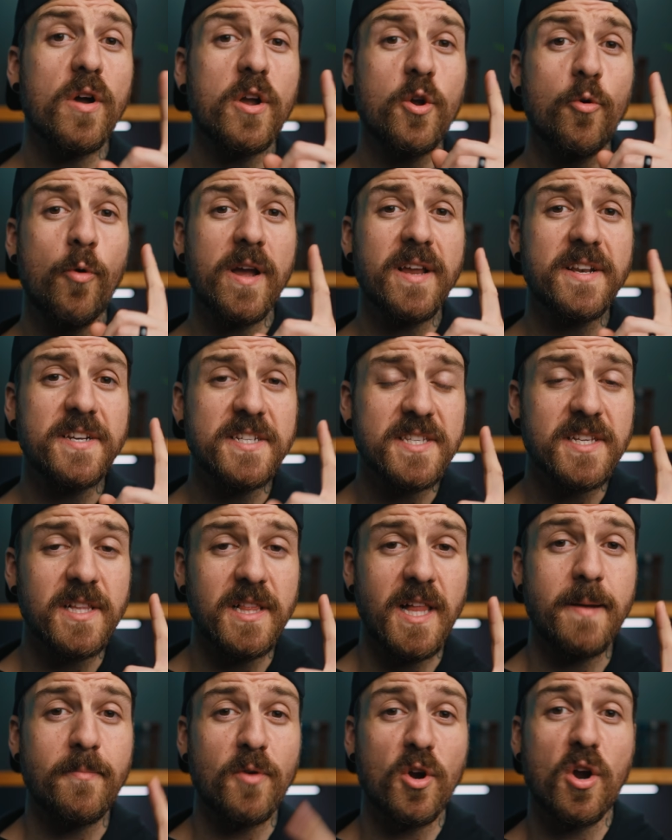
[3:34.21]
a quick
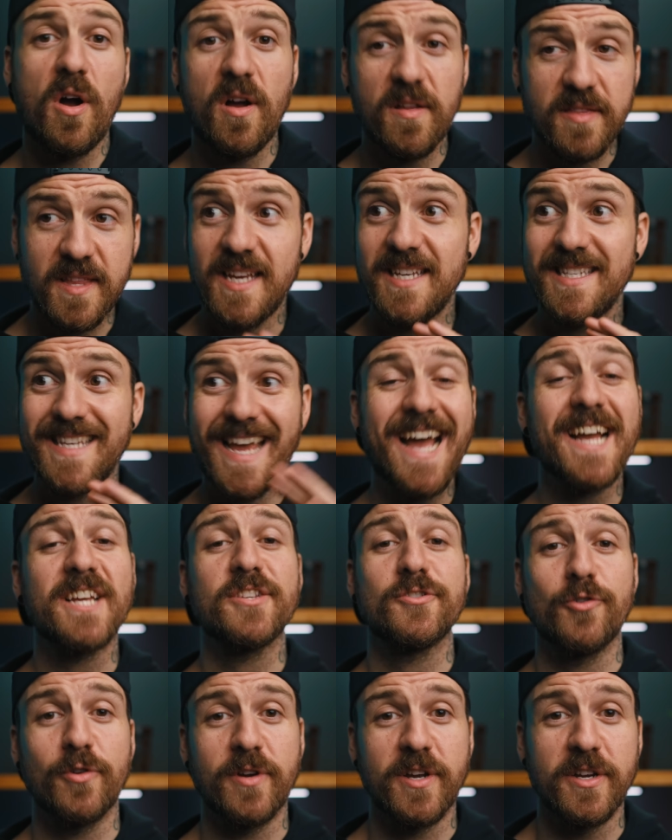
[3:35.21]
disclaimer on these
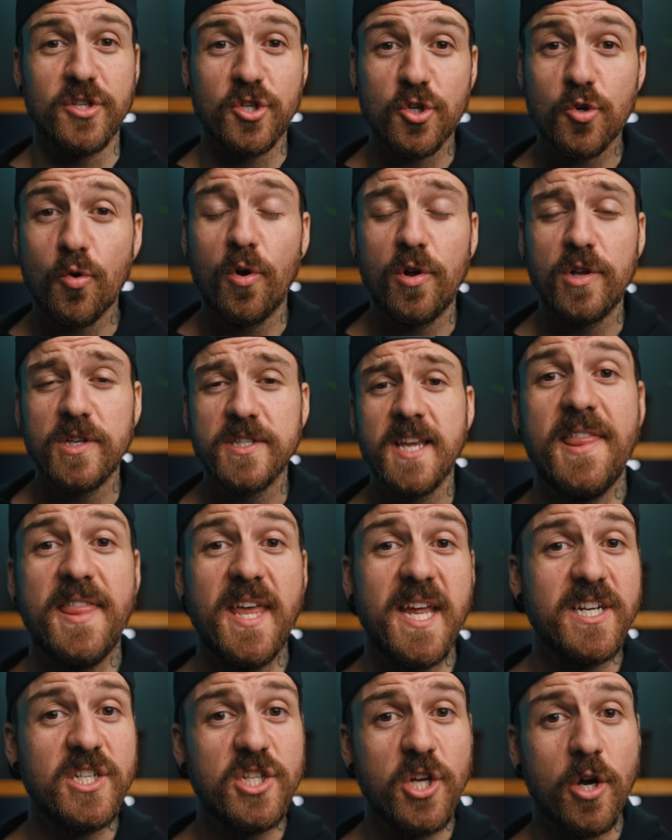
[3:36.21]
extra controls,
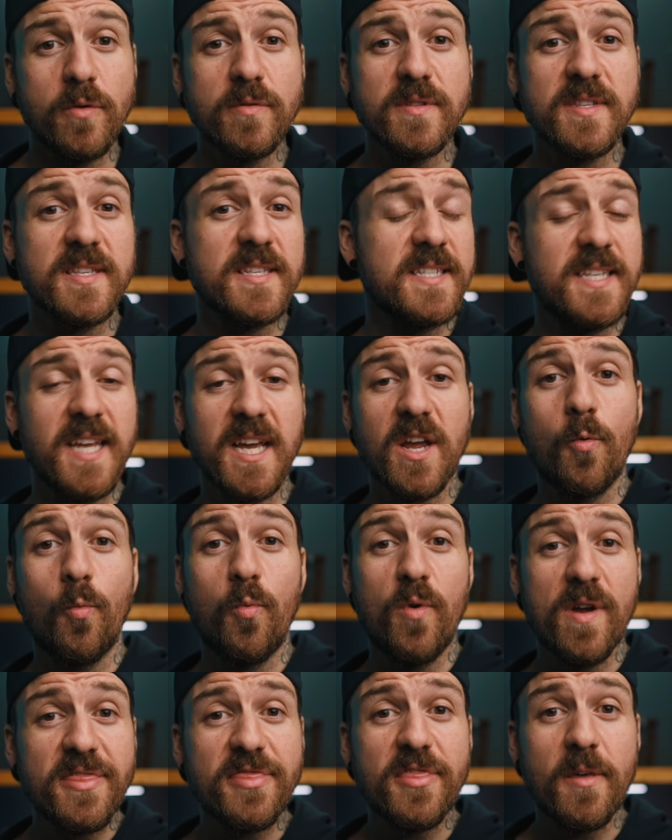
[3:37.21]
they don't stick
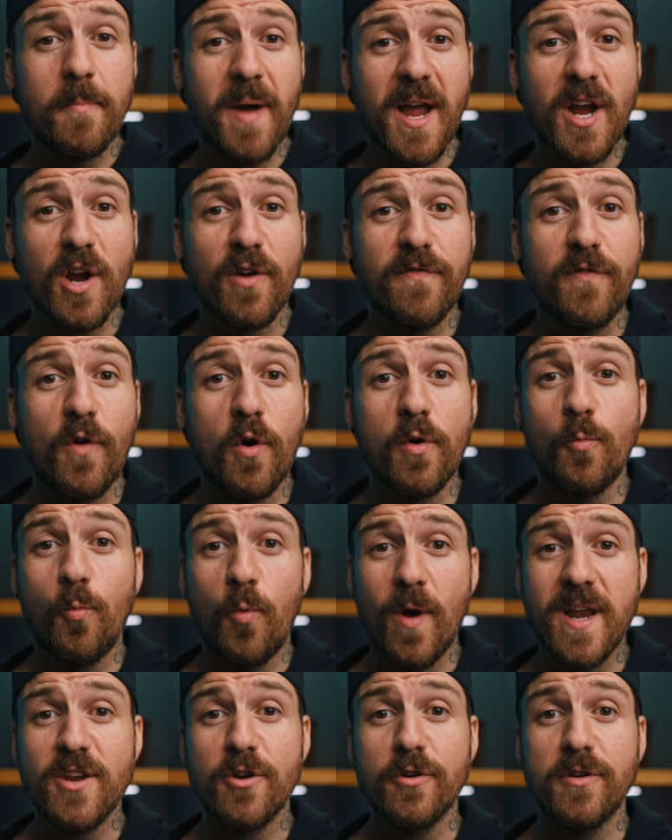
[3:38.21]
with the microphone
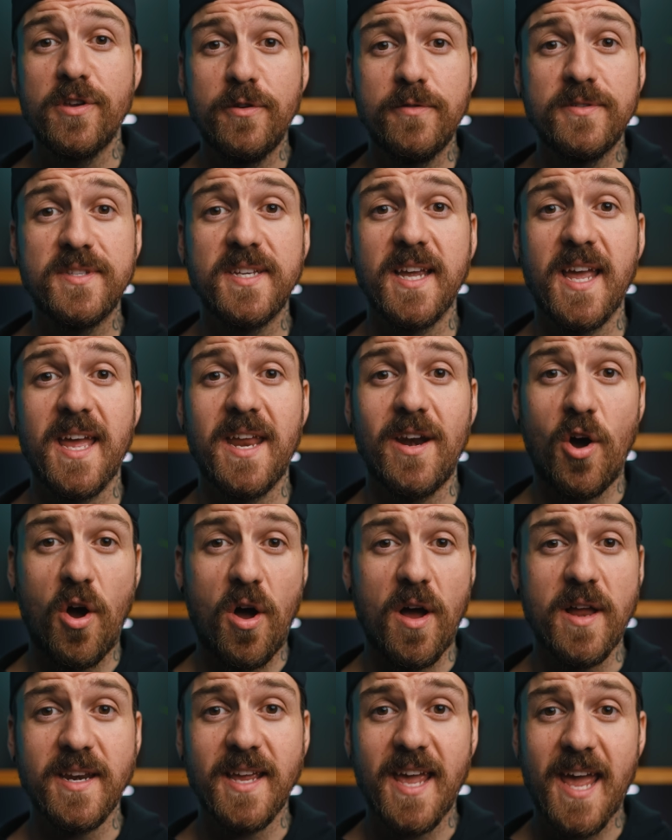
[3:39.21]
when you're using it
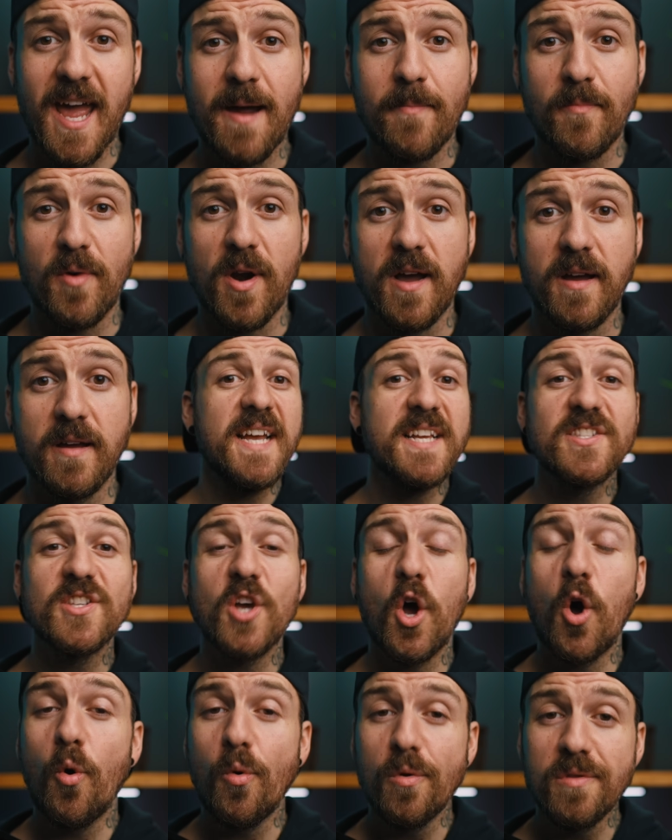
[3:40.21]
on camera. It's
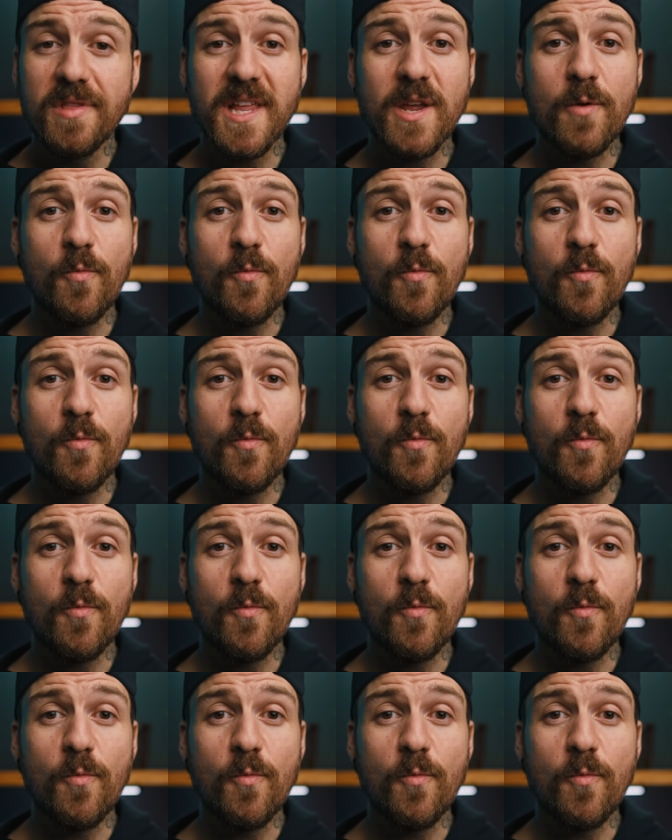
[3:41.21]
only